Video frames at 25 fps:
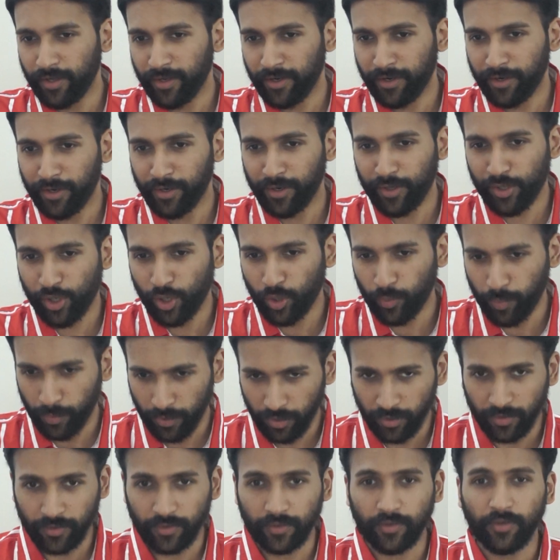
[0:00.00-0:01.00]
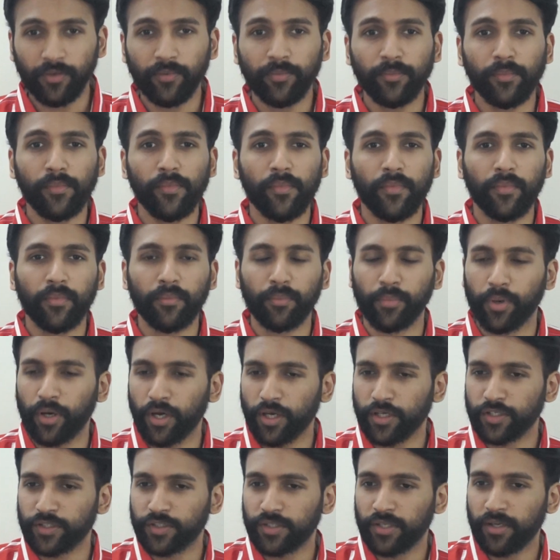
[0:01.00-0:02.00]
Ganapatim
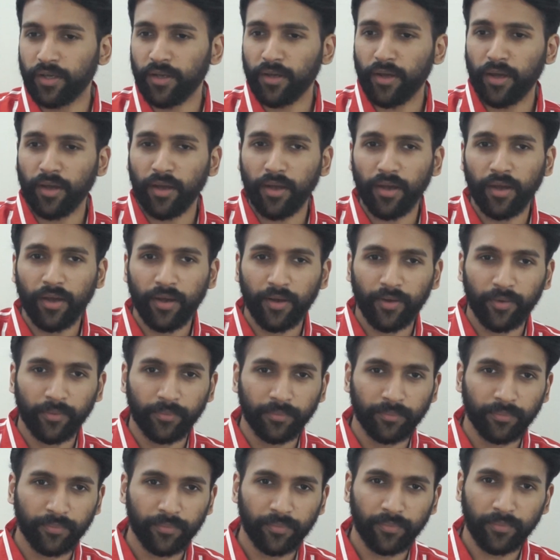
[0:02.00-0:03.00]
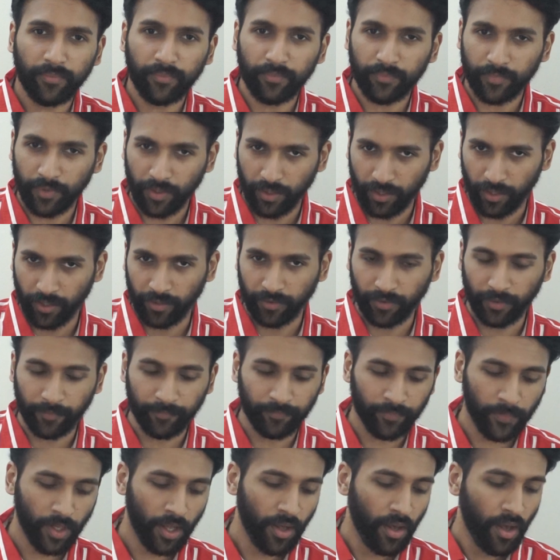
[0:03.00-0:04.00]
Bhajeham, like
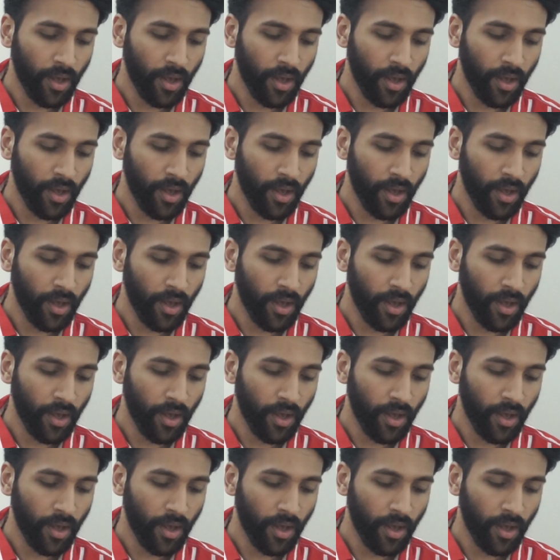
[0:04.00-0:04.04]
that.